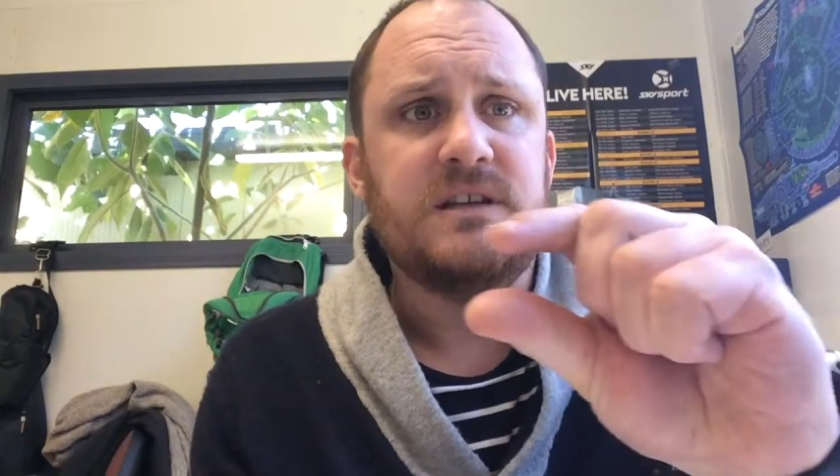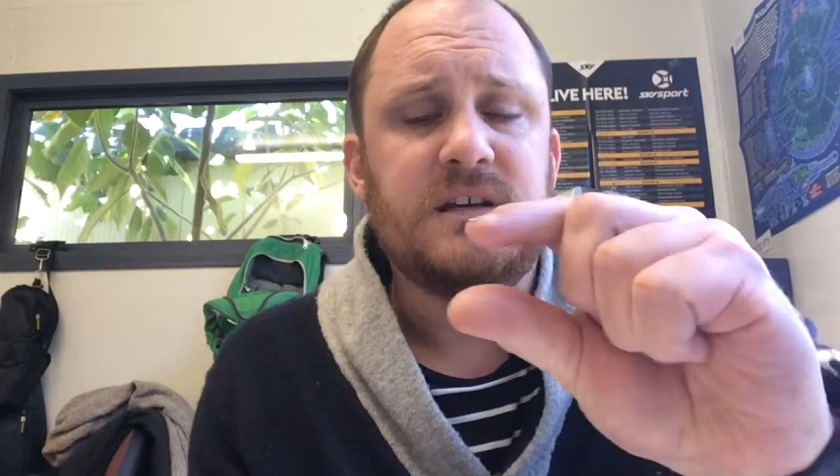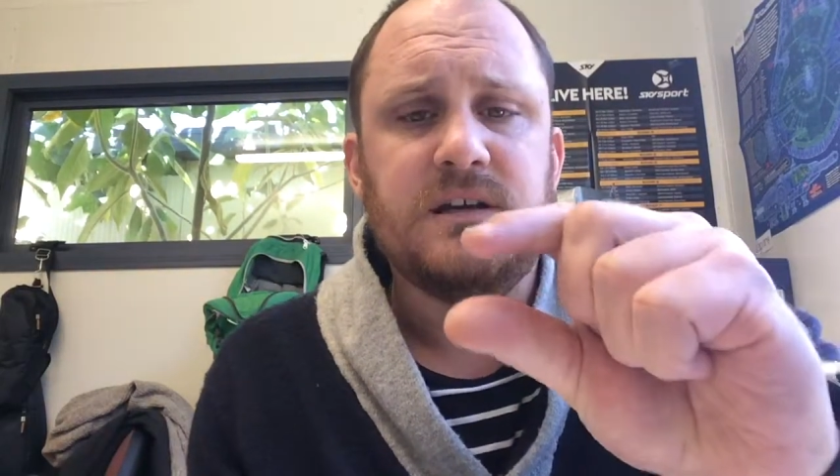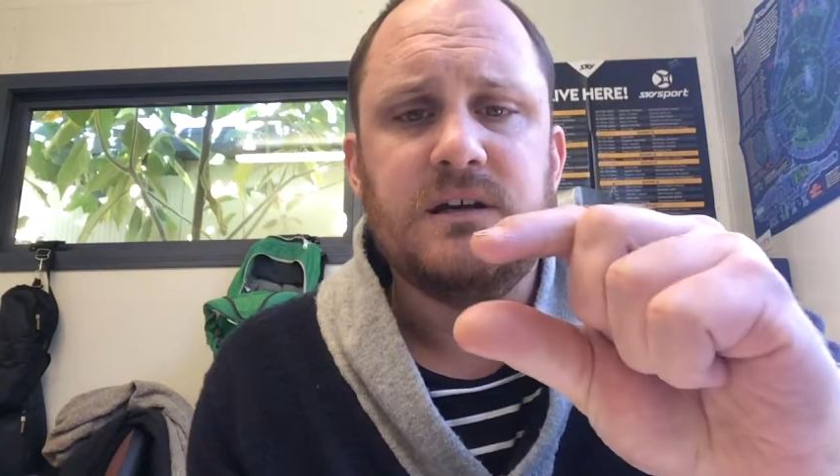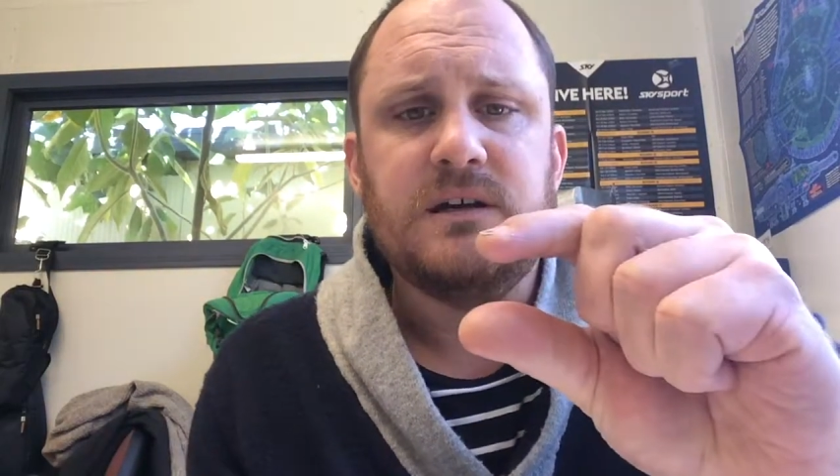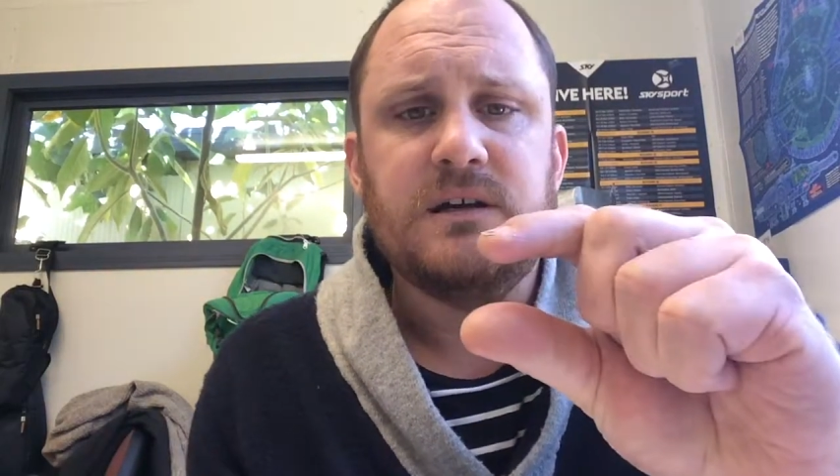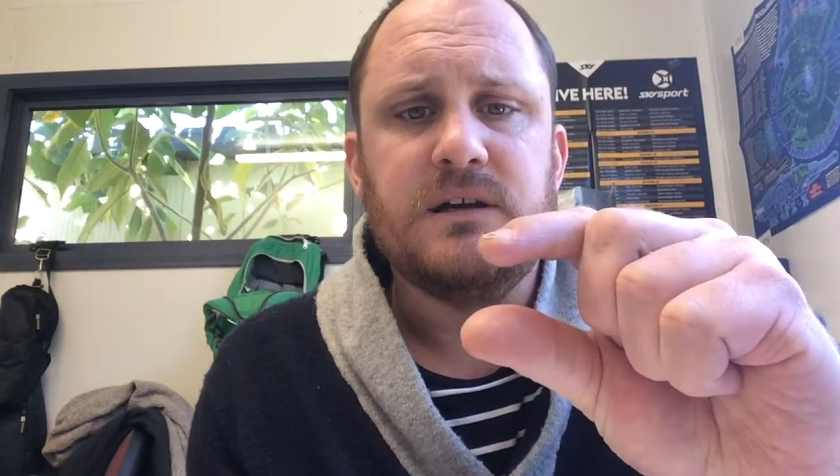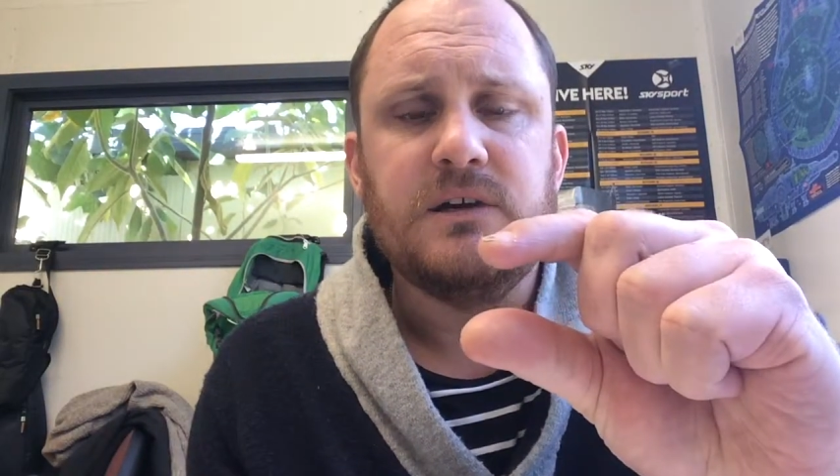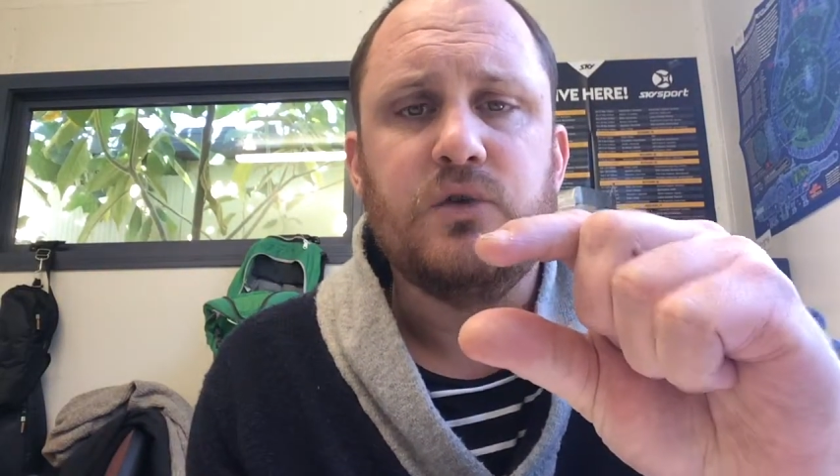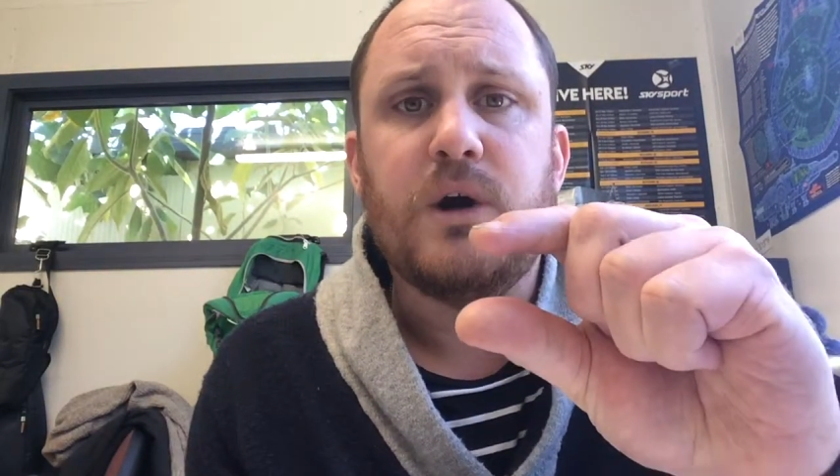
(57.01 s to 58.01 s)

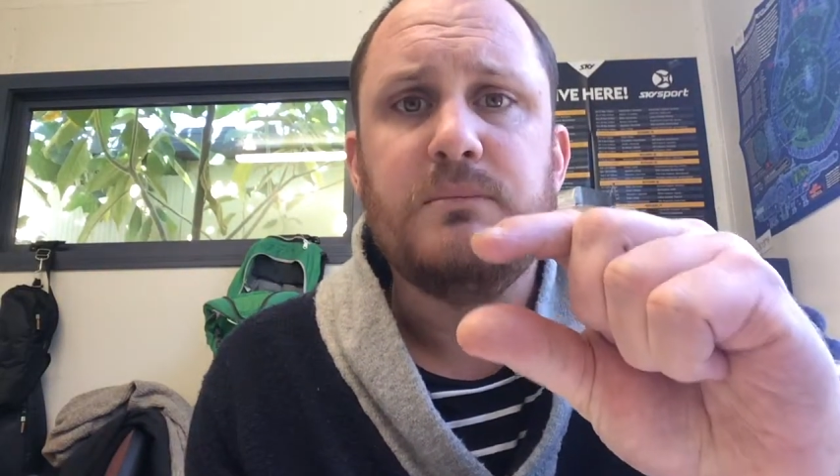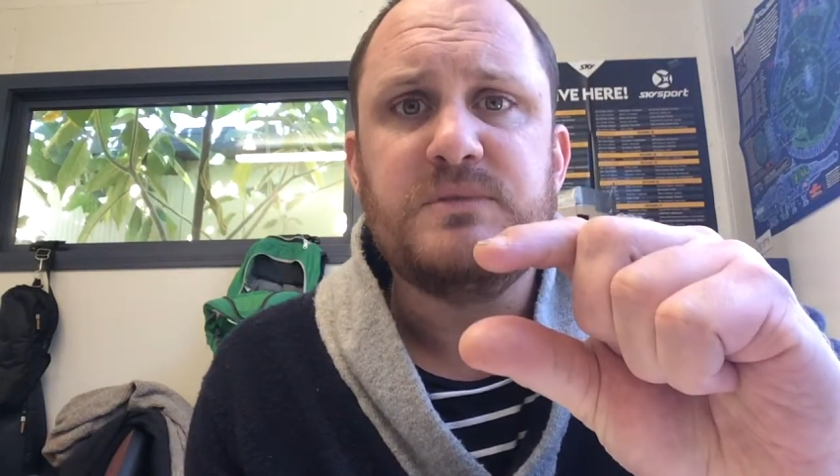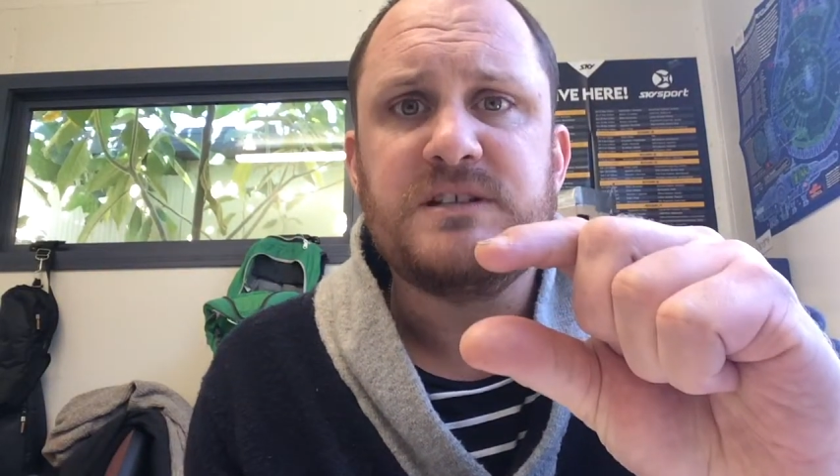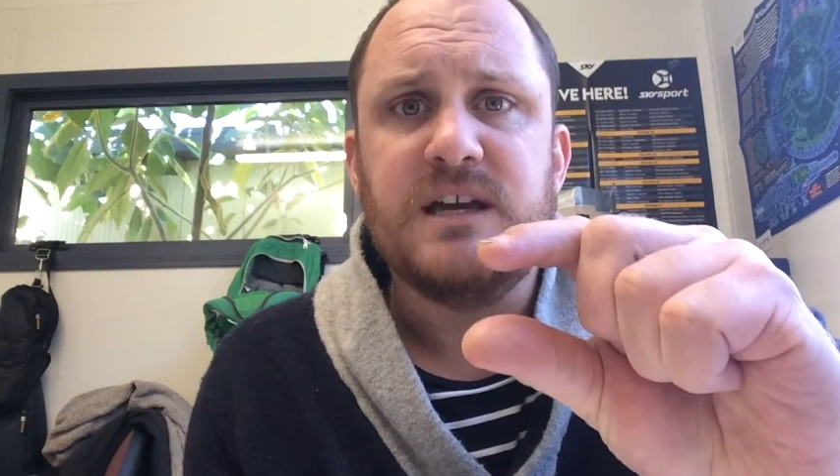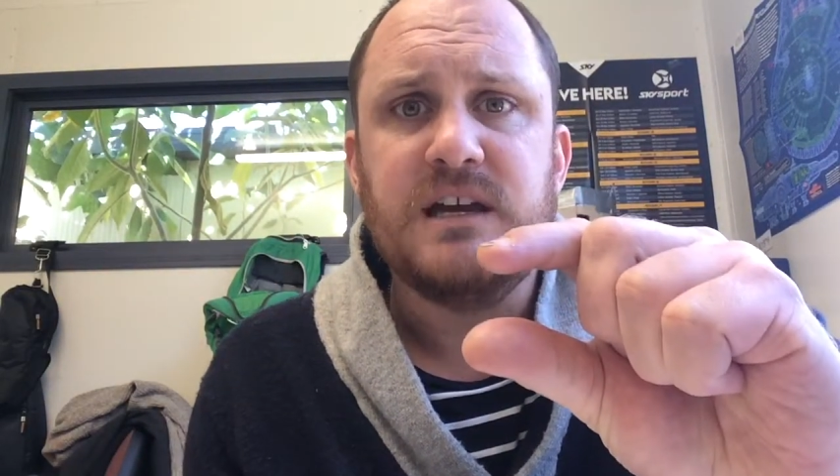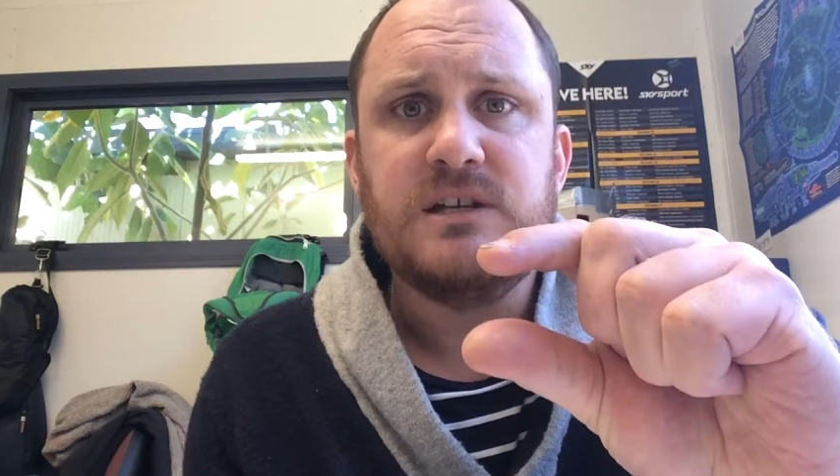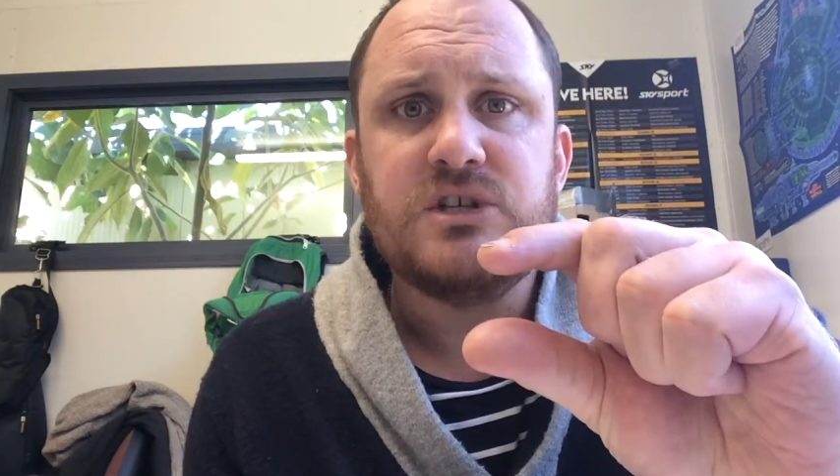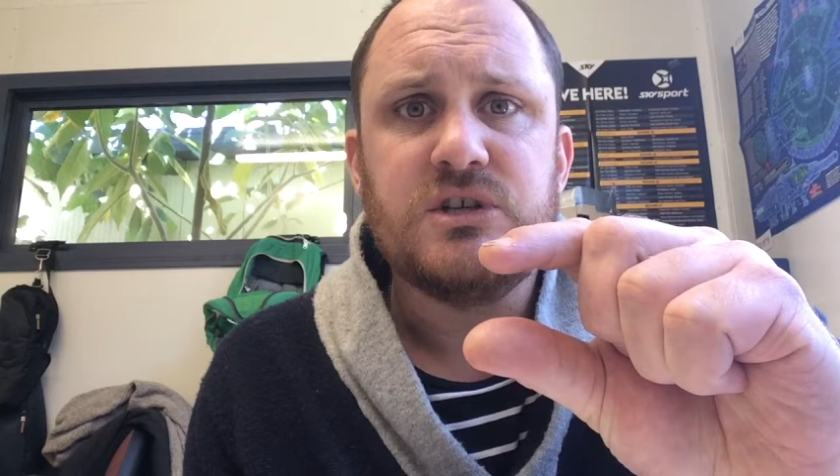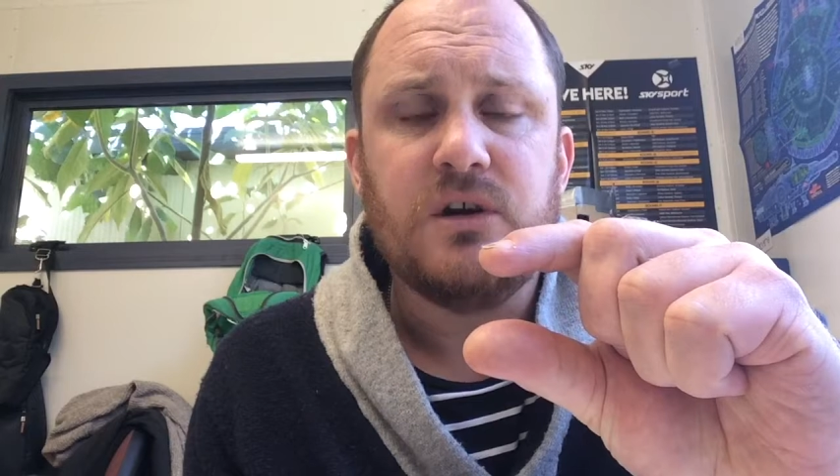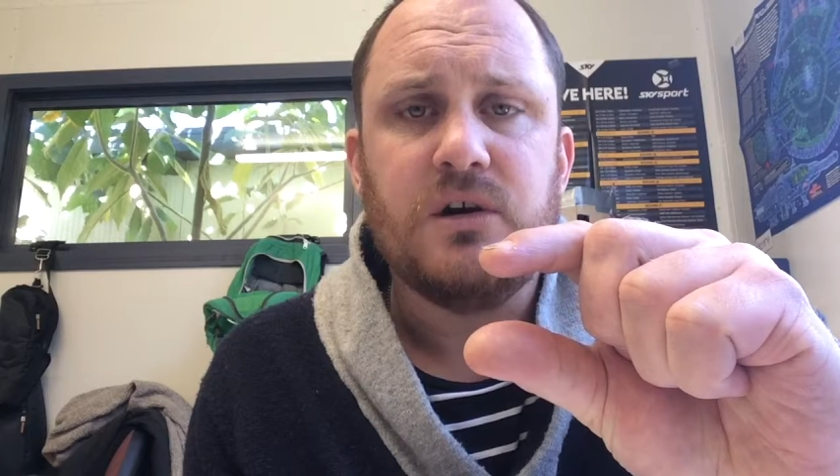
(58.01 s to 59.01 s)
the grub stage